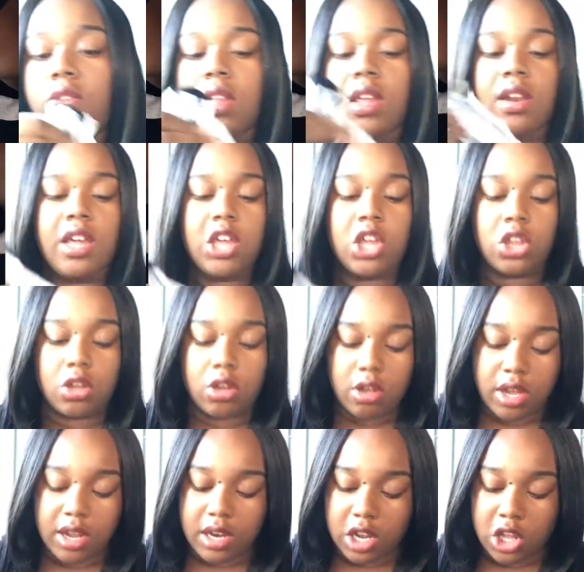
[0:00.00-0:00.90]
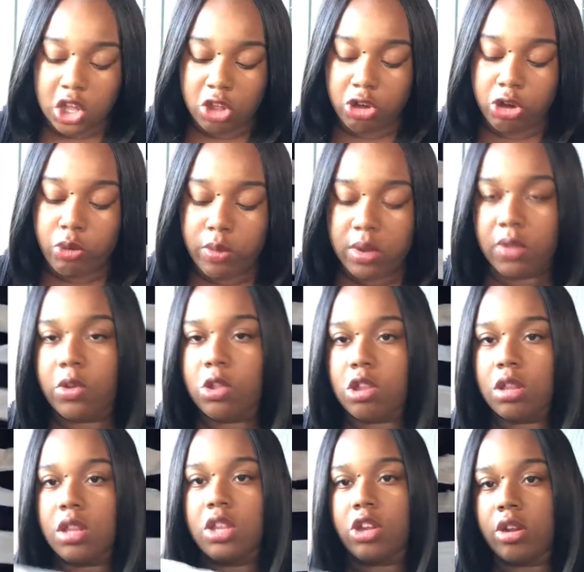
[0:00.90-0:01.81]
really nice shirt, and this shirt was
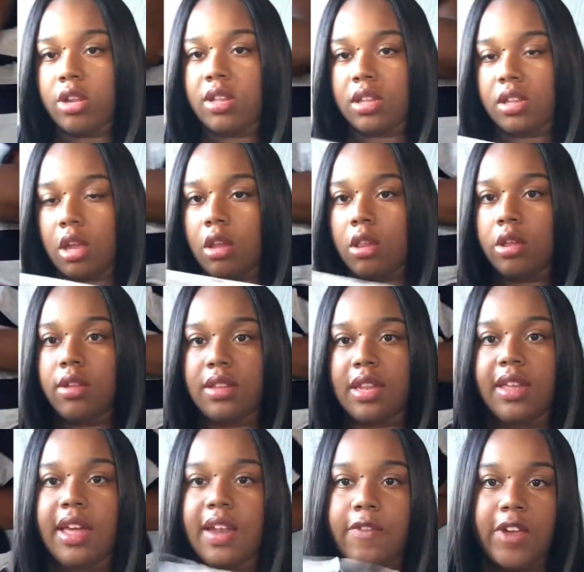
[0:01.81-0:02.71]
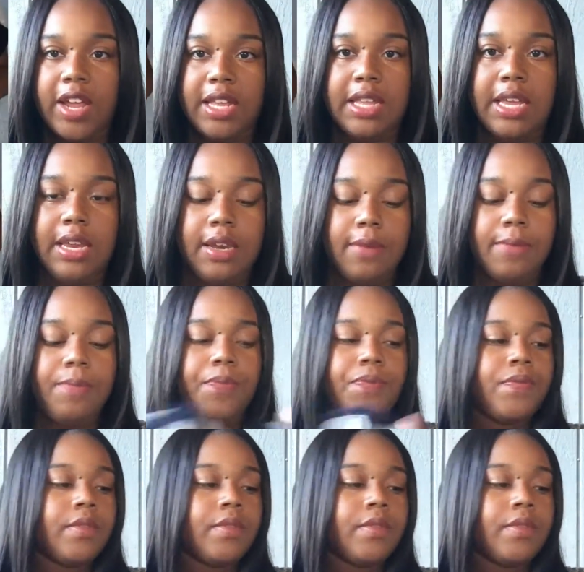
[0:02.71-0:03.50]
originally thirty-six dollars, and I got it for eighteen dollars.